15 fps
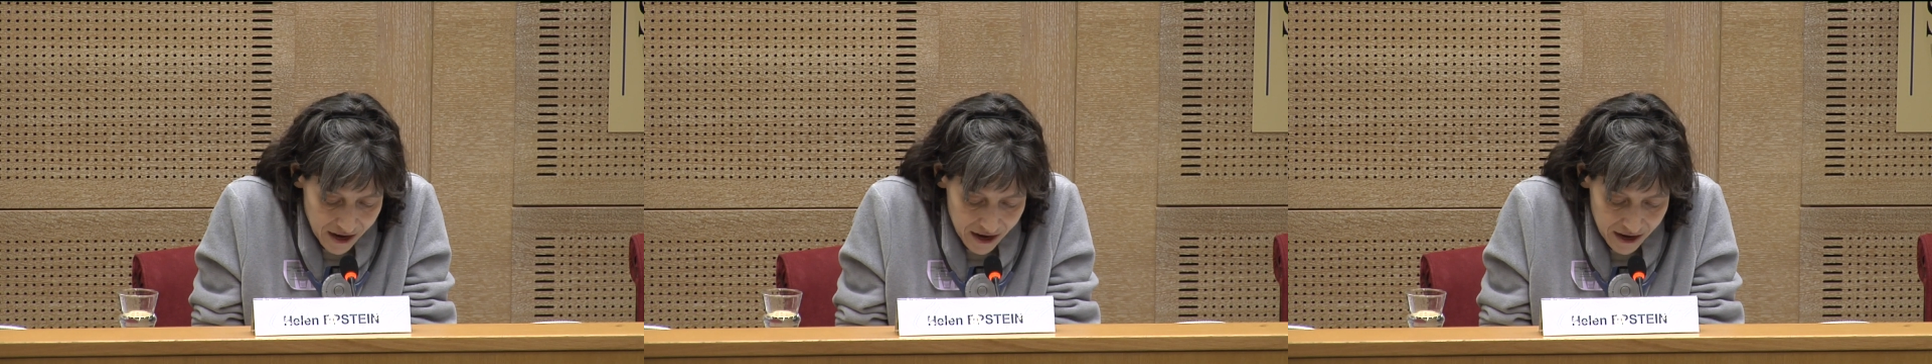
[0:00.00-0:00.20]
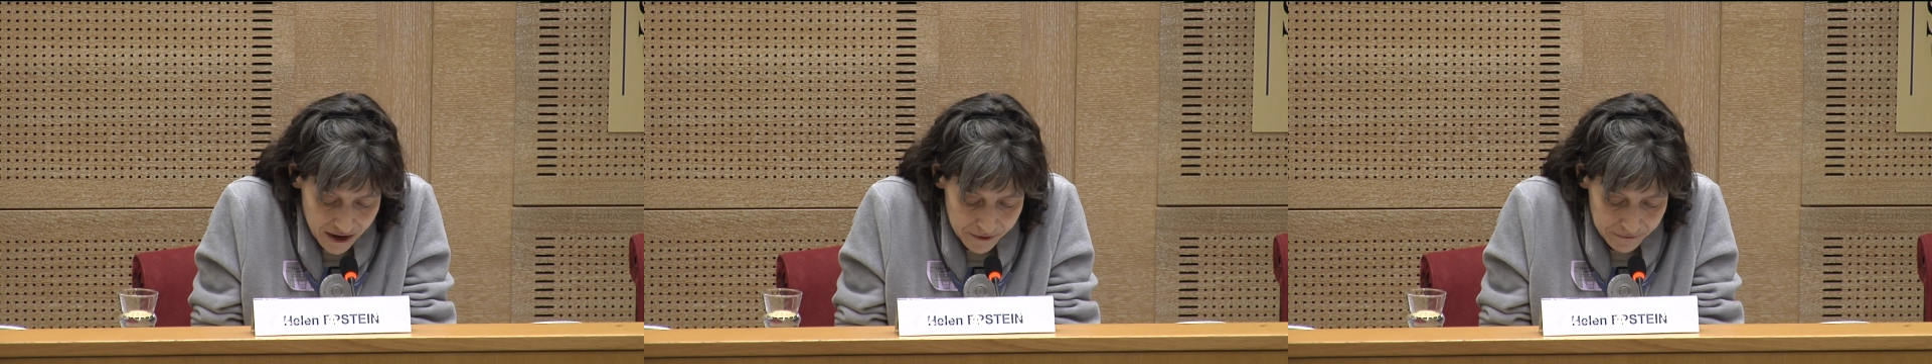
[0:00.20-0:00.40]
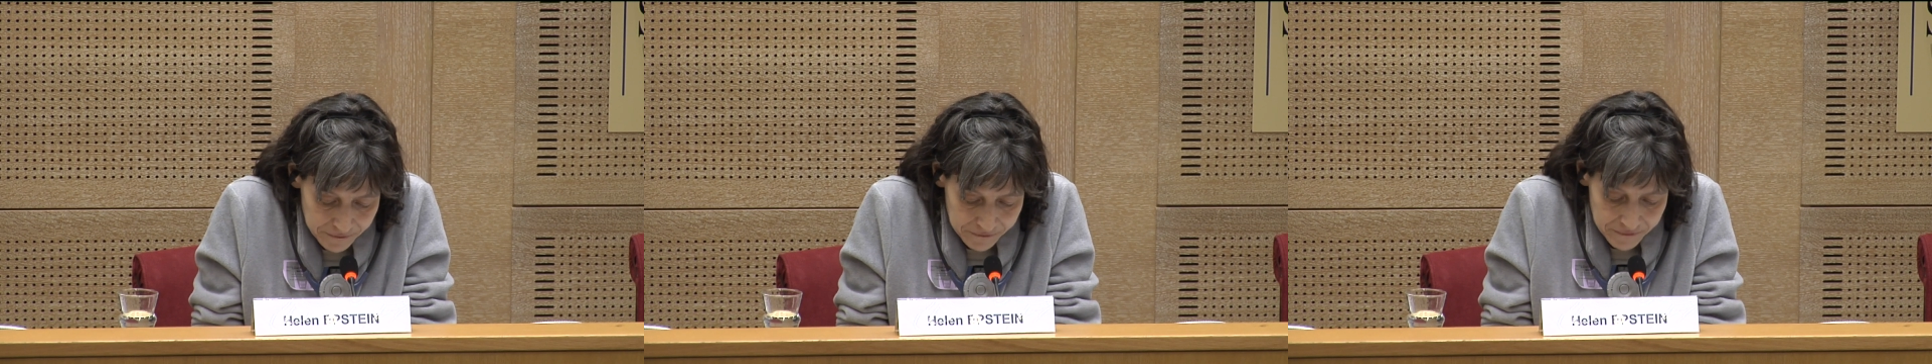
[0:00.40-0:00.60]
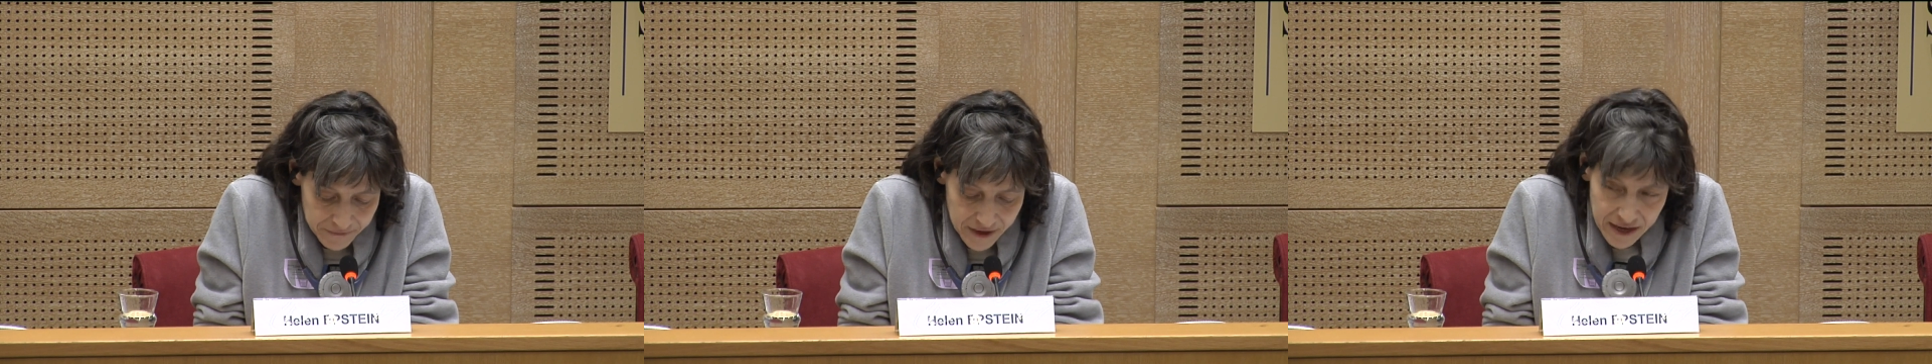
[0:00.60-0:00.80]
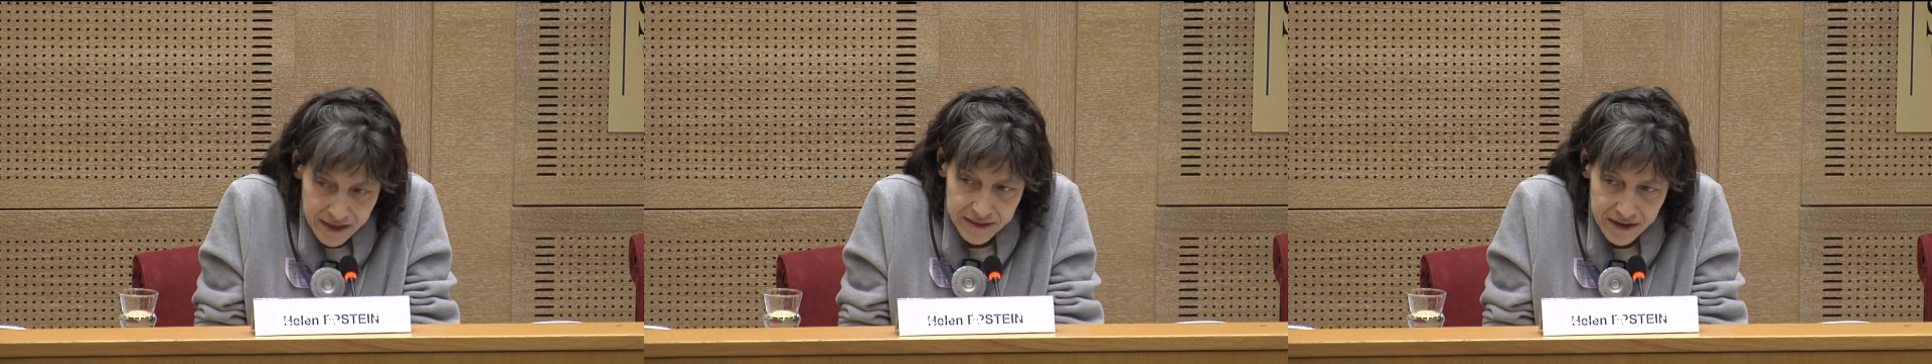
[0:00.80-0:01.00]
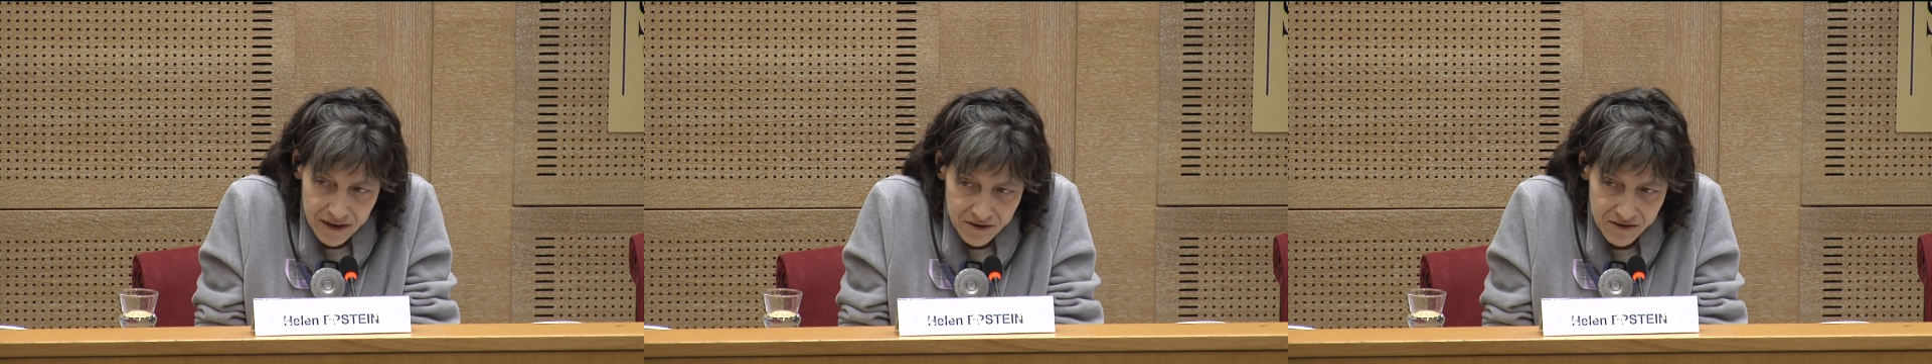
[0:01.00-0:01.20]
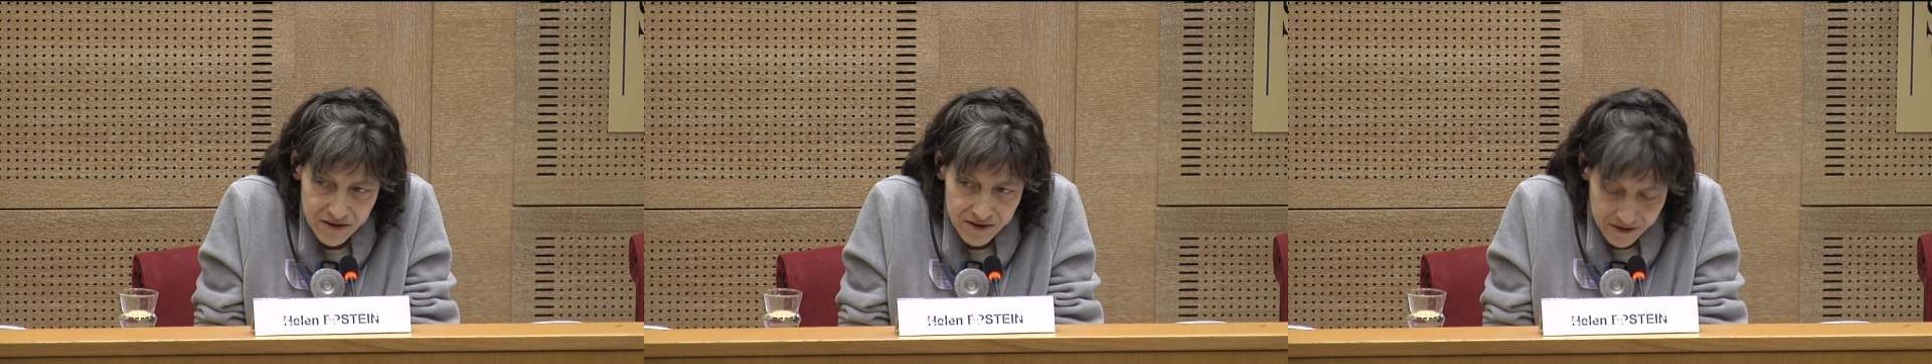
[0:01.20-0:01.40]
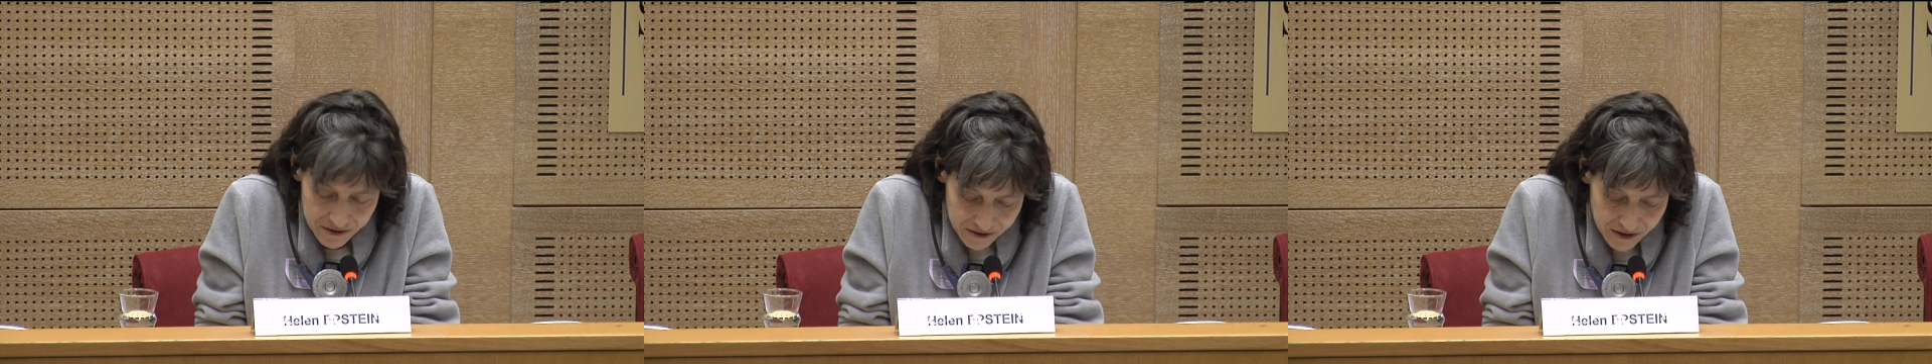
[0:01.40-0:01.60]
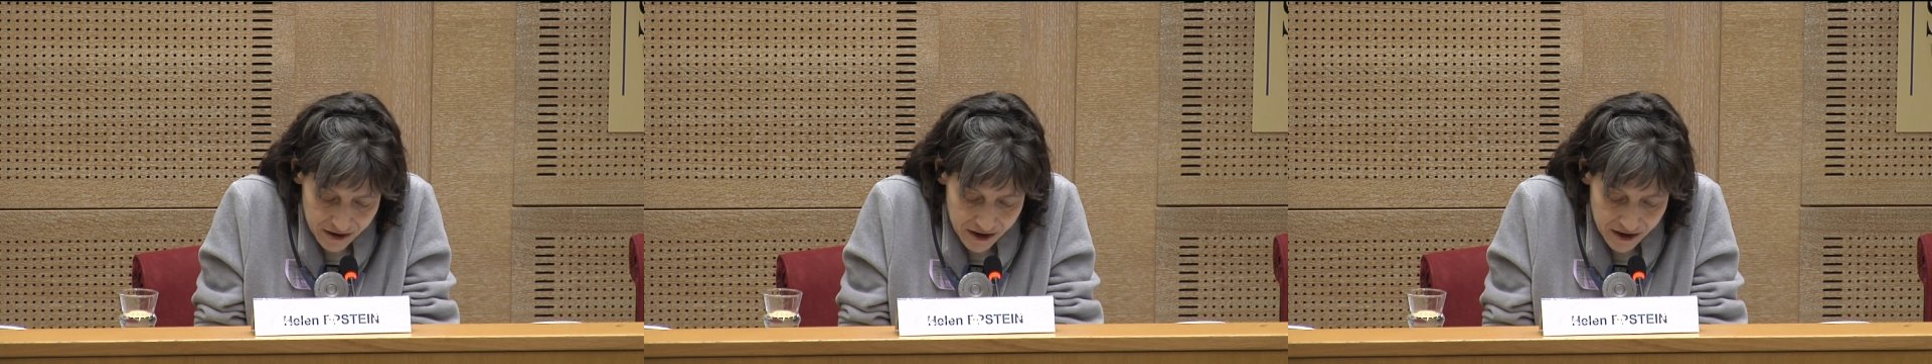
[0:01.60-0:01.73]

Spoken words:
And there's